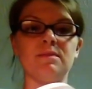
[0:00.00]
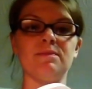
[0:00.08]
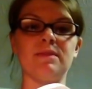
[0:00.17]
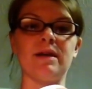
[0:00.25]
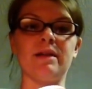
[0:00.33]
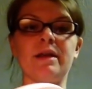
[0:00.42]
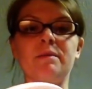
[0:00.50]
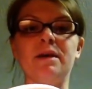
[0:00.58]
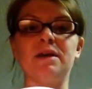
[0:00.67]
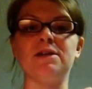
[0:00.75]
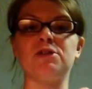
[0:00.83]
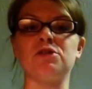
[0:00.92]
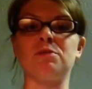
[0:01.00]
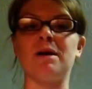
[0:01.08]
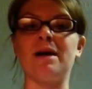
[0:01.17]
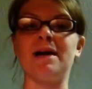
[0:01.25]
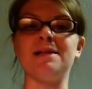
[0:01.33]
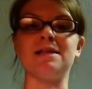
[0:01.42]
I like making sure
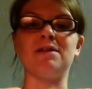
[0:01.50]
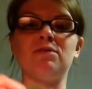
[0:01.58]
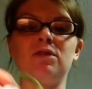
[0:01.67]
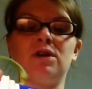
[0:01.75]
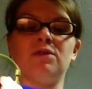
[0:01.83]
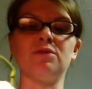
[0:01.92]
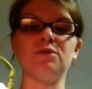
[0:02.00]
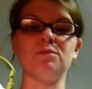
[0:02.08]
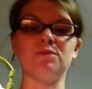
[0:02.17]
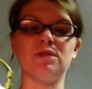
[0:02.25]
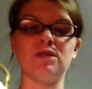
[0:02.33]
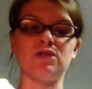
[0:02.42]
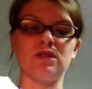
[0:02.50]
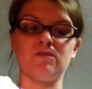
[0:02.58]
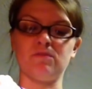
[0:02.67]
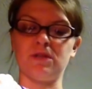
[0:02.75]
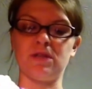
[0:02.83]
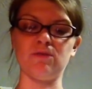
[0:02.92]
my guys have a lot of room, so they should have
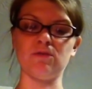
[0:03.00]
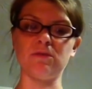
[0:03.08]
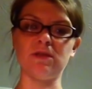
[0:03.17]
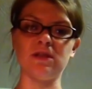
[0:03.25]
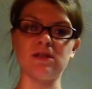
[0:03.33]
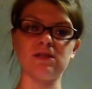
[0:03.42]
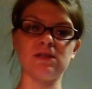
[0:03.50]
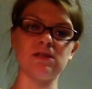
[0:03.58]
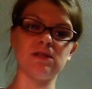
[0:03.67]
plenty of room in this.